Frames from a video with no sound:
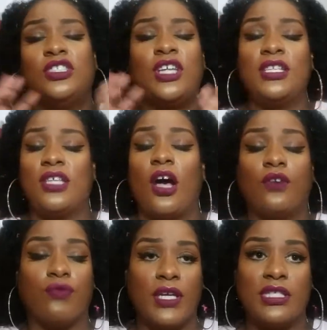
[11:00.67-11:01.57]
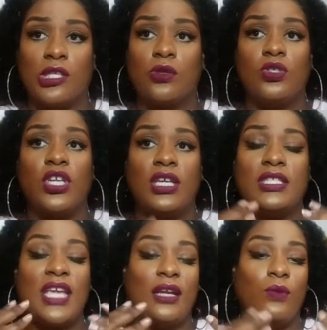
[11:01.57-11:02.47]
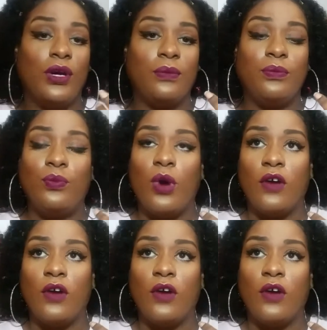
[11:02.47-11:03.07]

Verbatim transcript: She has great solutions, and what